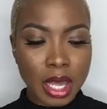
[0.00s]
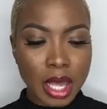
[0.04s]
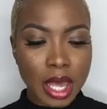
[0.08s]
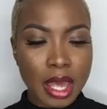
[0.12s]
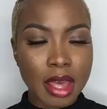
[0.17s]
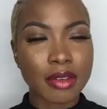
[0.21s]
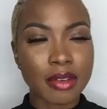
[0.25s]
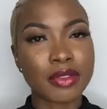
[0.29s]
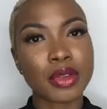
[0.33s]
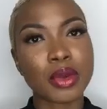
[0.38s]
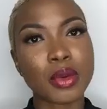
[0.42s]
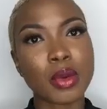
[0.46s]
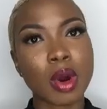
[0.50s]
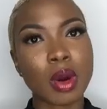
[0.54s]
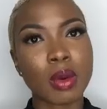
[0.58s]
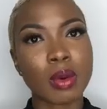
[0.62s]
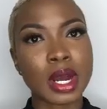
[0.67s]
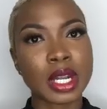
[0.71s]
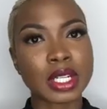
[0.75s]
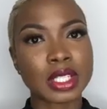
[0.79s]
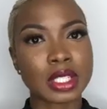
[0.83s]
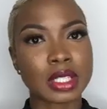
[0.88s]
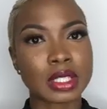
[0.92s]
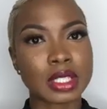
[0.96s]
if you are
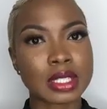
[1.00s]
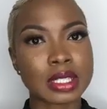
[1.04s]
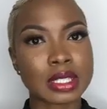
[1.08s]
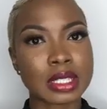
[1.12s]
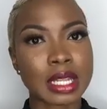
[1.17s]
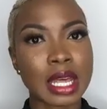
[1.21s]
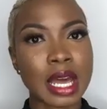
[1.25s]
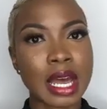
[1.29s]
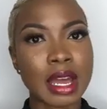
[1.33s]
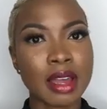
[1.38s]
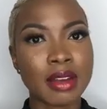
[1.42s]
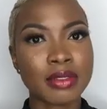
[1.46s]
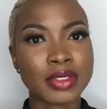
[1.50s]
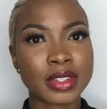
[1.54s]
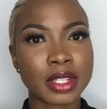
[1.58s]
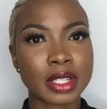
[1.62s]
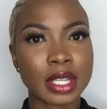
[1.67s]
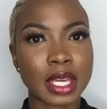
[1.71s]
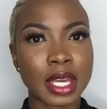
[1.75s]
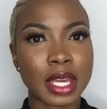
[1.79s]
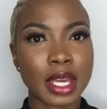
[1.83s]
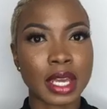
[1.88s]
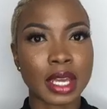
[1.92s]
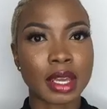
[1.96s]
watching this live
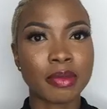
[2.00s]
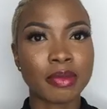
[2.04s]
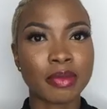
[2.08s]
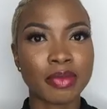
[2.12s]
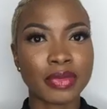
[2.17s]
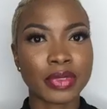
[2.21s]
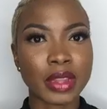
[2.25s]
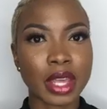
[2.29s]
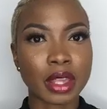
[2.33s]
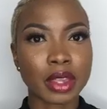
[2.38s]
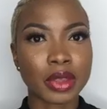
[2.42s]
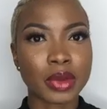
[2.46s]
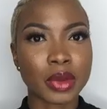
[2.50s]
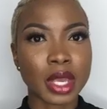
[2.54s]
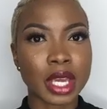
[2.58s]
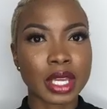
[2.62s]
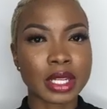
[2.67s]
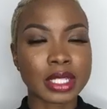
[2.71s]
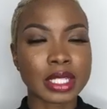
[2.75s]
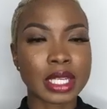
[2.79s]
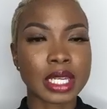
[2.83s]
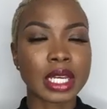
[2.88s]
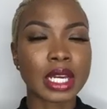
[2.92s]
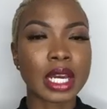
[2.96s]
today, thank you,
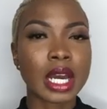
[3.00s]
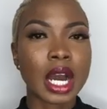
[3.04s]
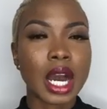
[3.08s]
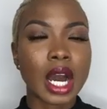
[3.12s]
Kendi.